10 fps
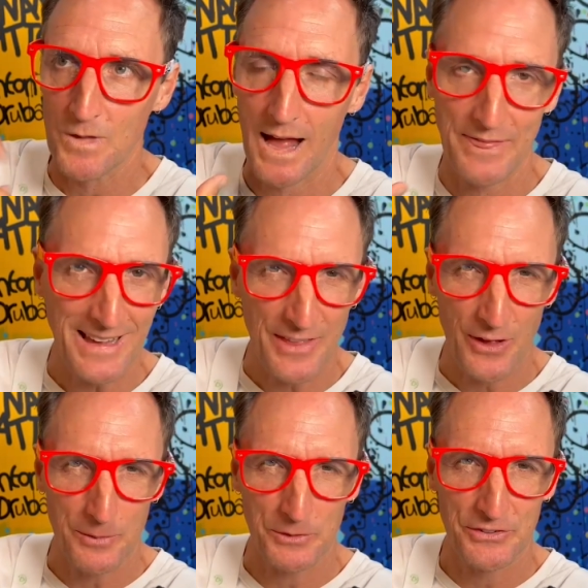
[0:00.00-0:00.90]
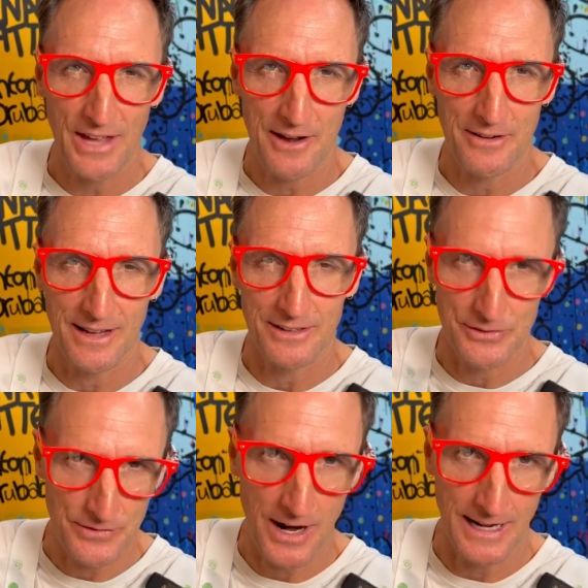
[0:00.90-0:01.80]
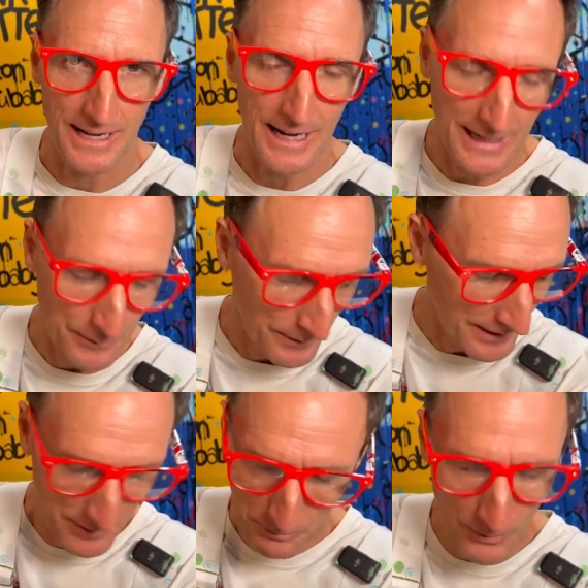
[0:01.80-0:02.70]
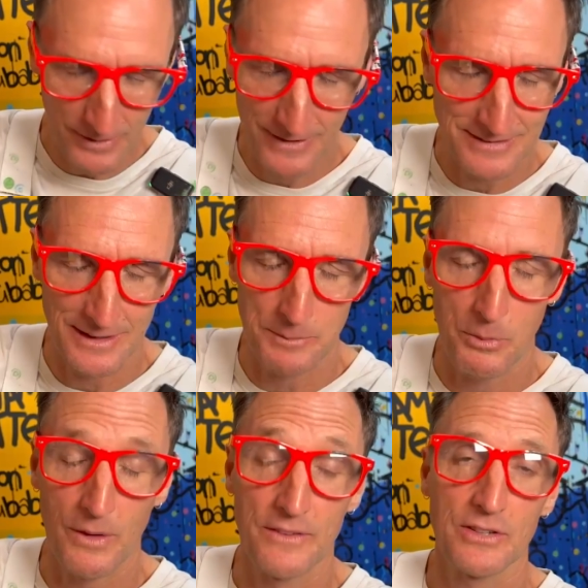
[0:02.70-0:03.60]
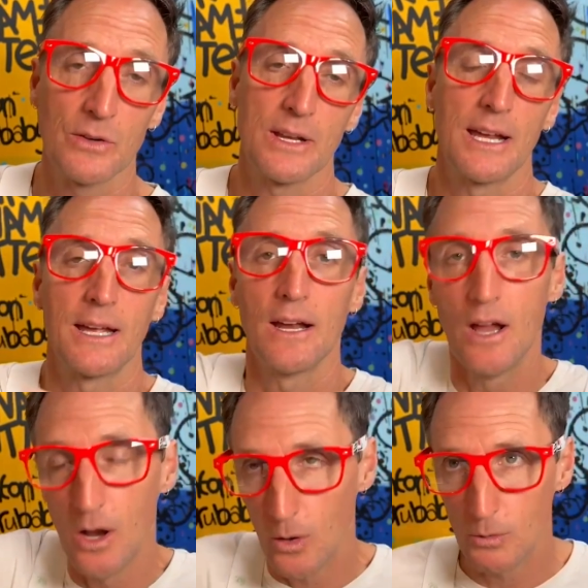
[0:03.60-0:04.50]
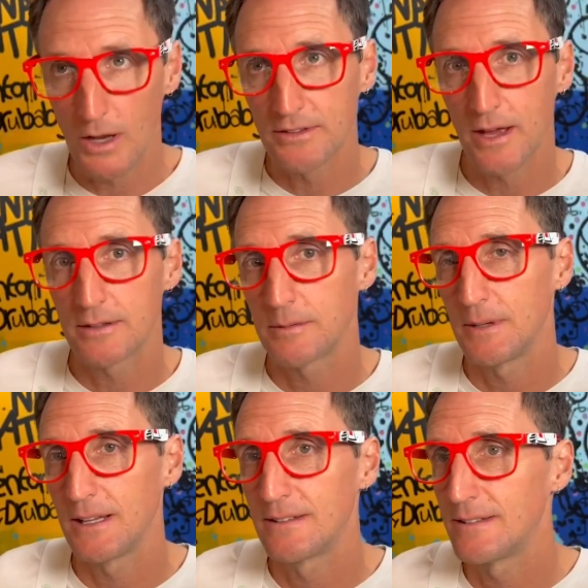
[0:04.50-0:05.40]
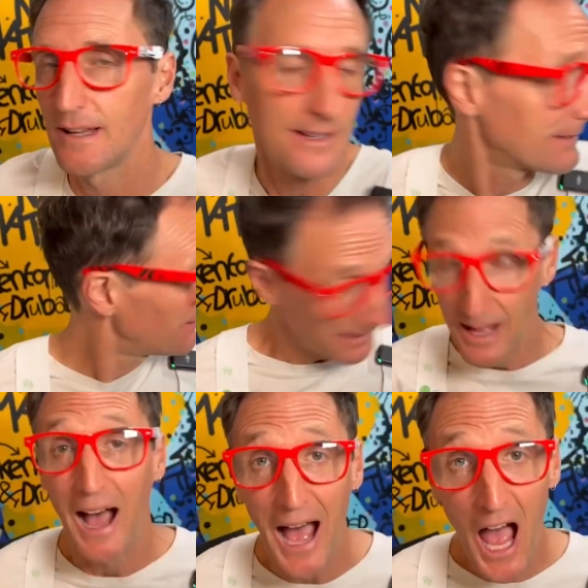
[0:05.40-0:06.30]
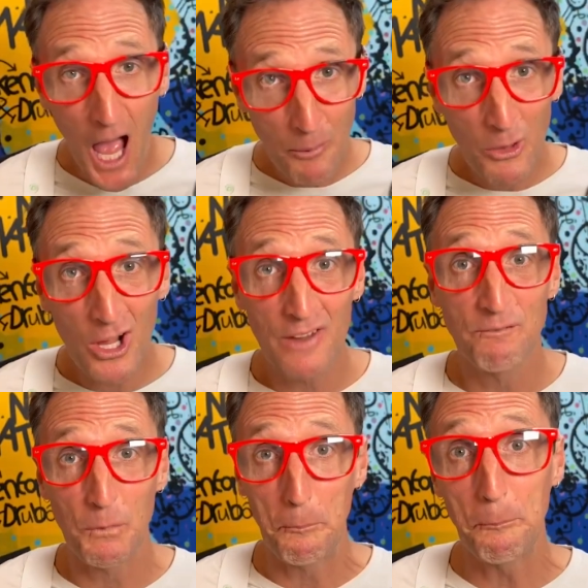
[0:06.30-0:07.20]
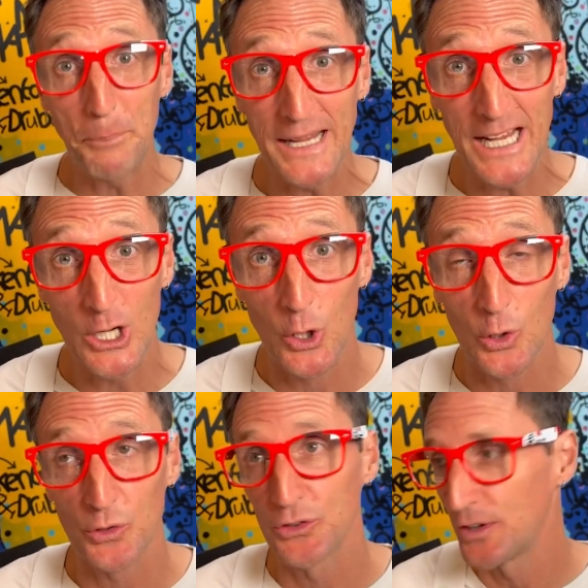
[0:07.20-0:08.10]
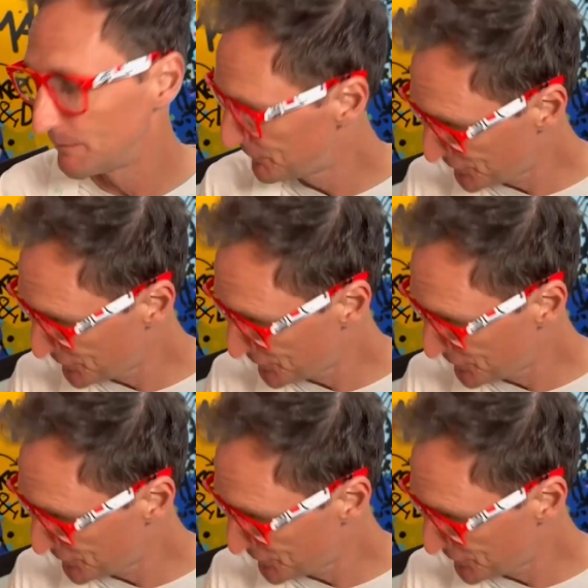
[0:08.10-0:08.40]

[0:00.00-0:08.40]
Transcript: I think I thought it was Saturday. It's Friday. Anyway, the point, that's not the point. This little kid runs out to me and says, I'm looking for beetles.